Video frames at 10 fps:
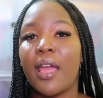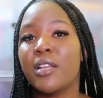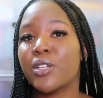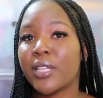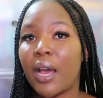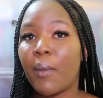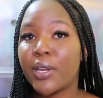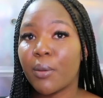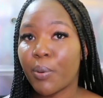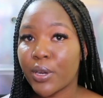Ensure that
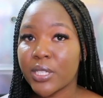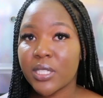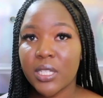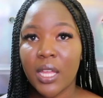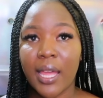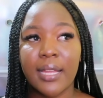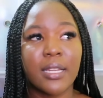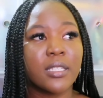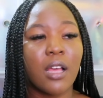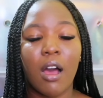when you're purchasing,
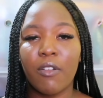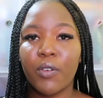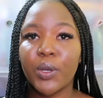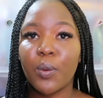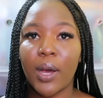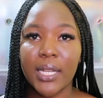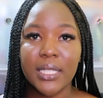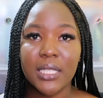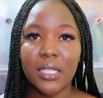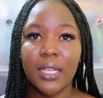it is of good
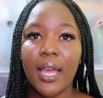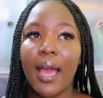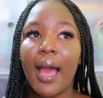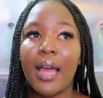quality